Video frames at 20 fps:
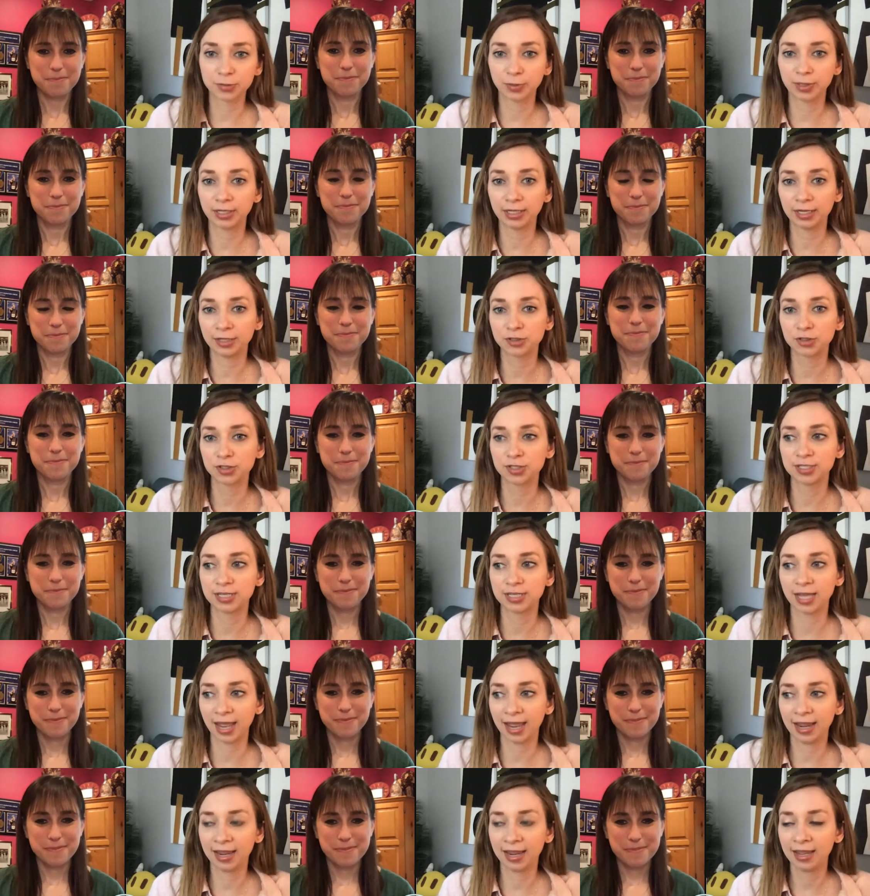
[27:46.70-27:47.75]
Speaker 1: between each
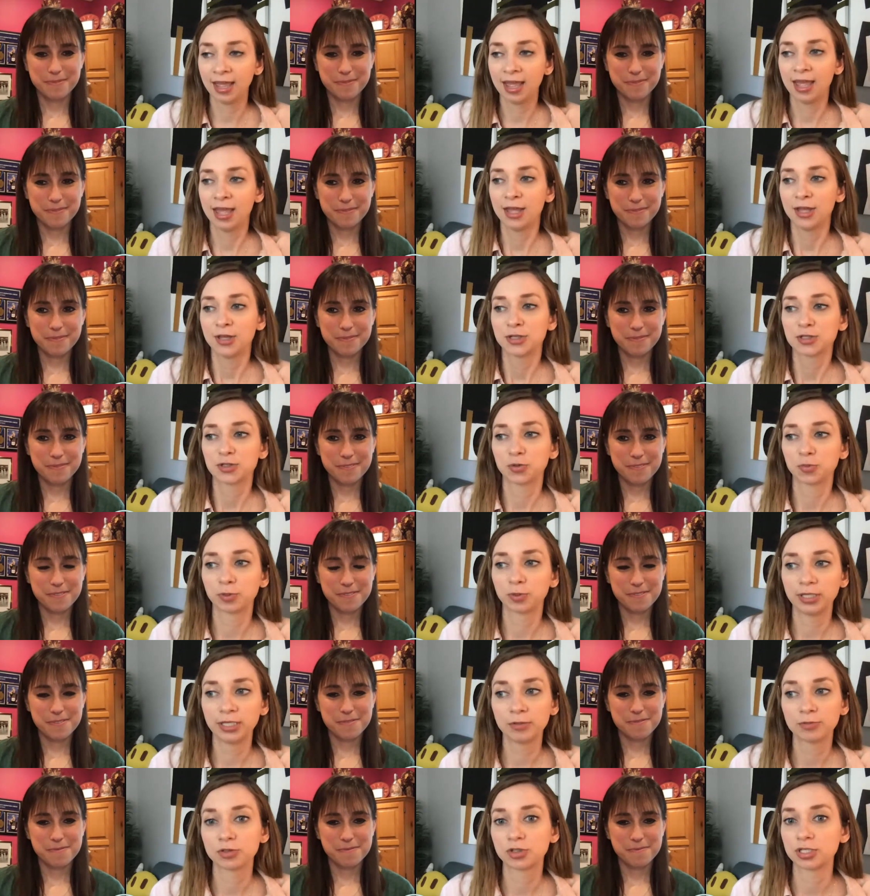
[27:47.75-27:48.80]
day. So,
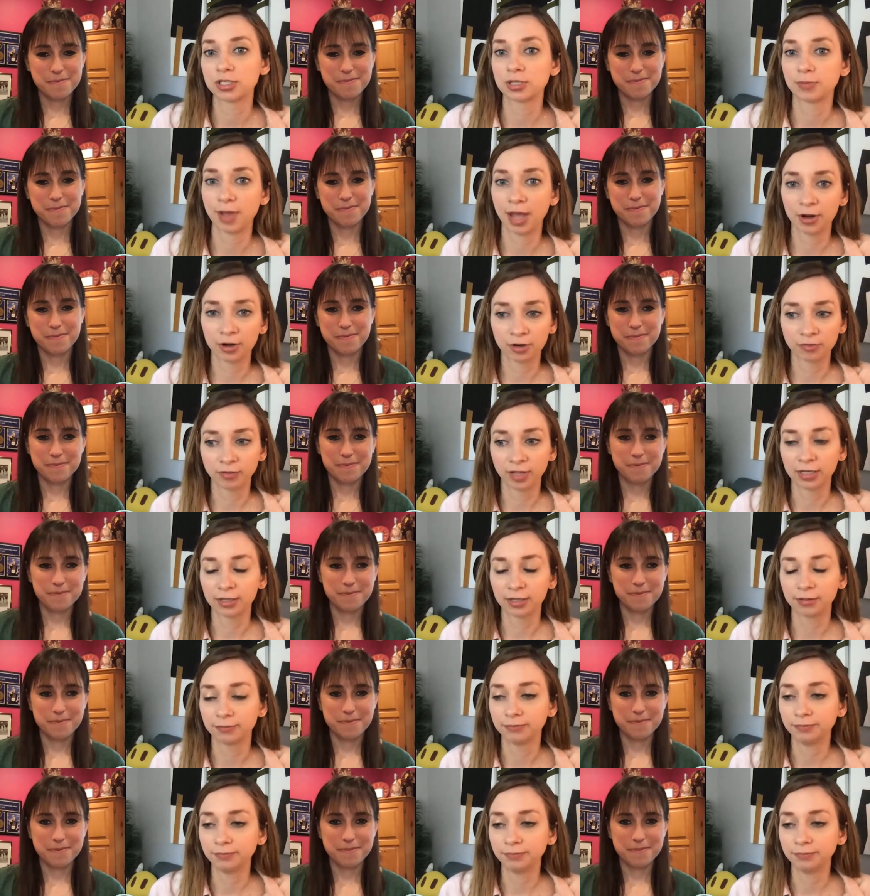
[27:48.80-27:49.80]
really, it was just a matter of like